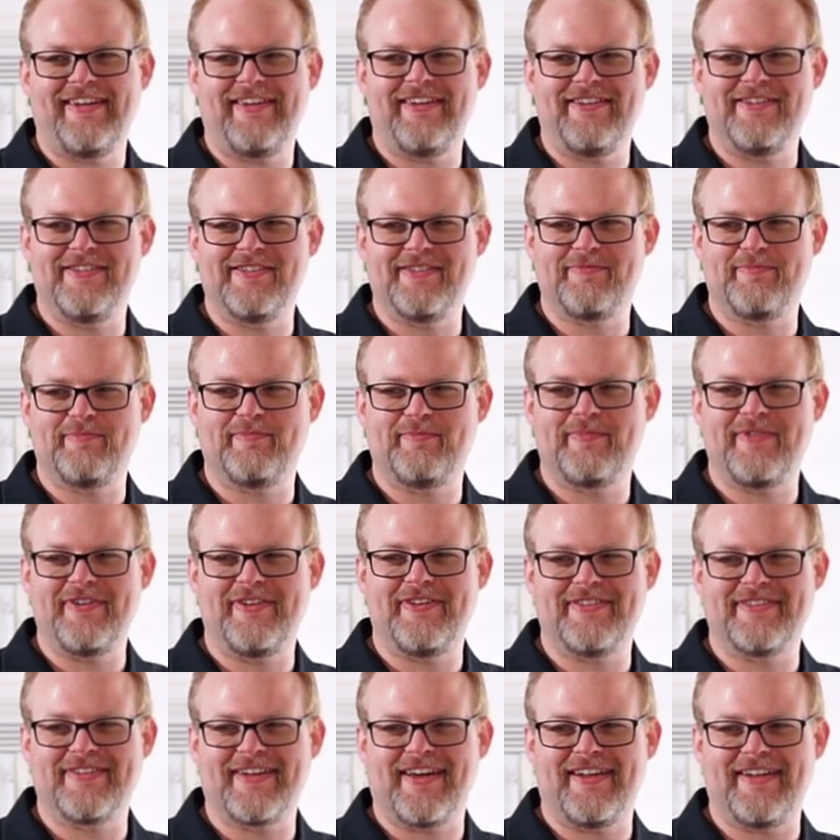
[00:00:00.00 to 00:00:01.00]
You
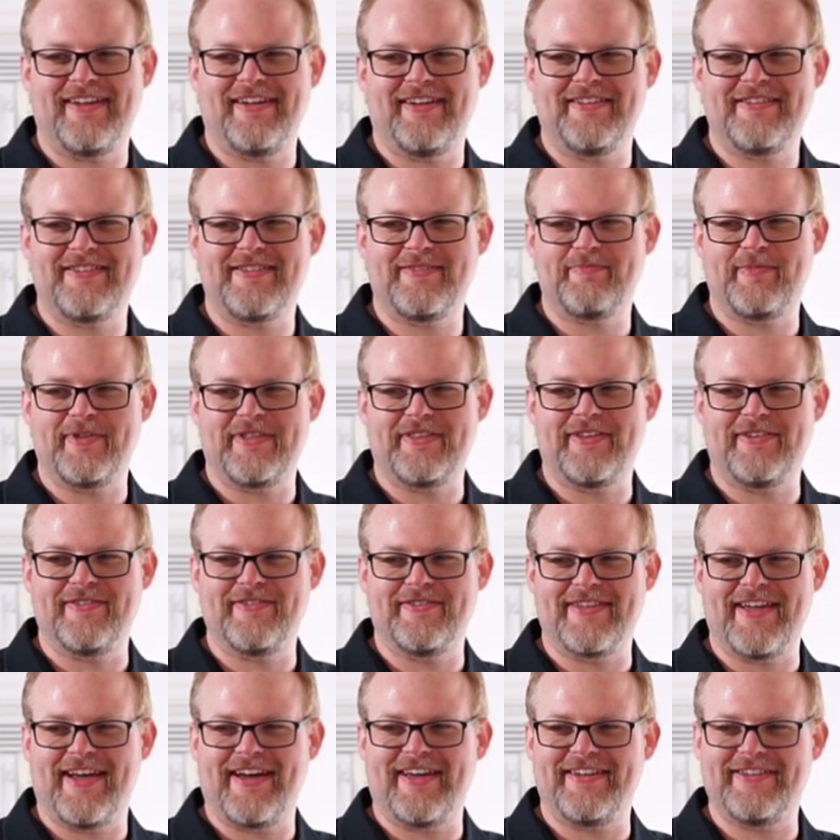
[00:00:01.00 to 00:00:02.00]
just kind of spit
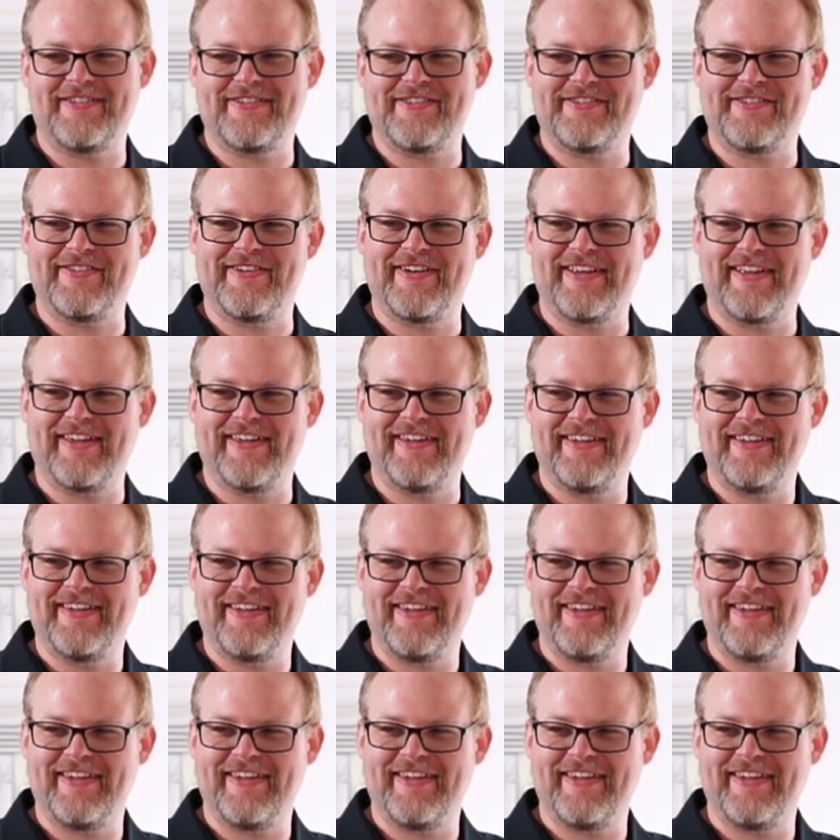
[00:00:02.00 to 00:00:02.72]
those out as you drink.